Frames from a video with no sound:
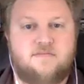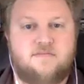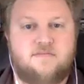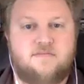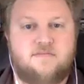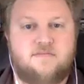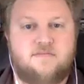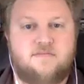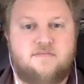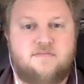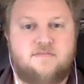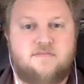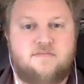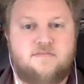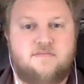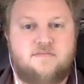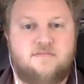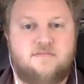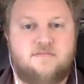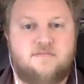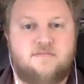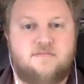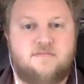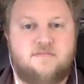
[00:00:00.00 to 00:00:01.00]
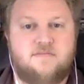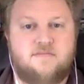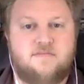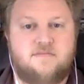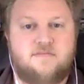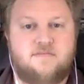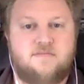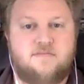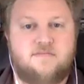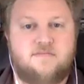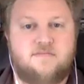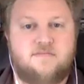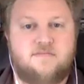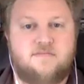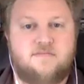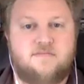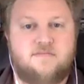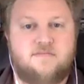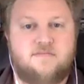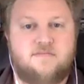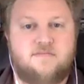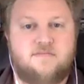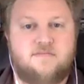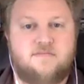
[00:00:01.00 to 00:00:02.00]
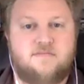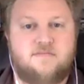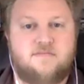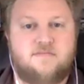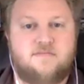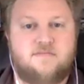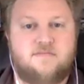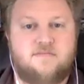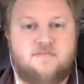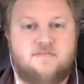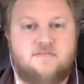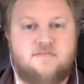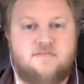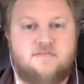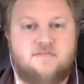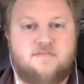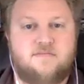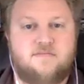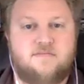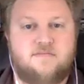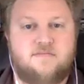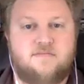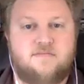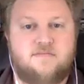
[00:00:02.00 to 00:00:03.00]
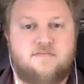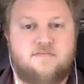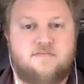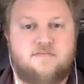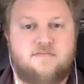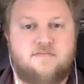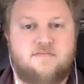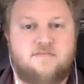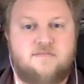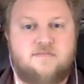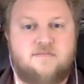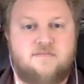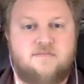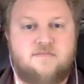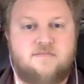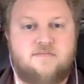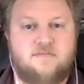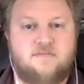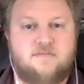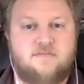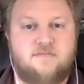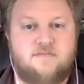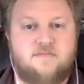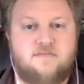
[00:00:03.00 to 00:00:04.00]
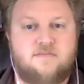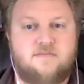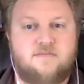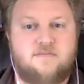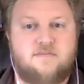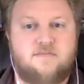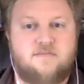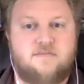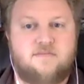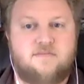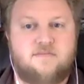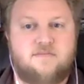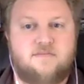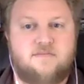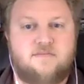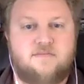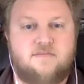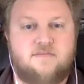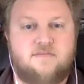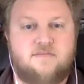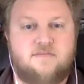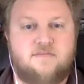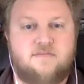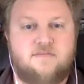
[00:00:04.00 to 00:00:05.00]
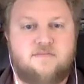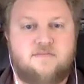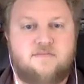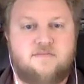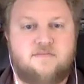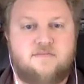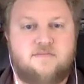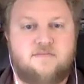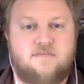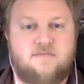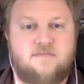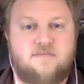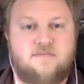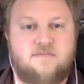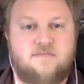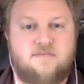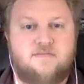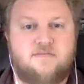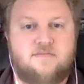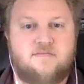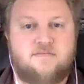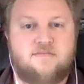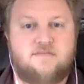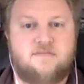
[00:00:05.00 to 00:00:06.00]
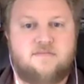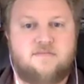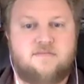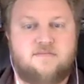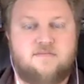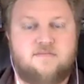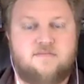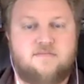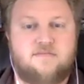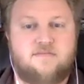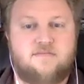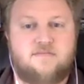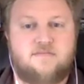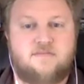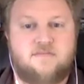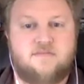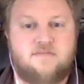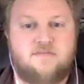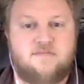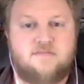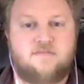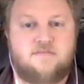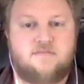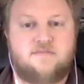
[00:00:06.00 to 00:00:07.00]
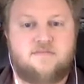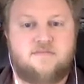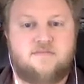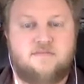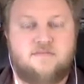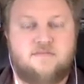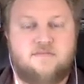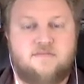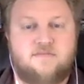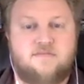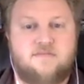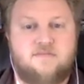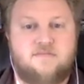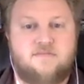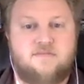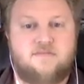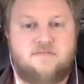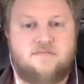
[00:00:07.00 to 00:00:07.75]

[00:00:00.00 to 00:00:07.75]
(not speaking)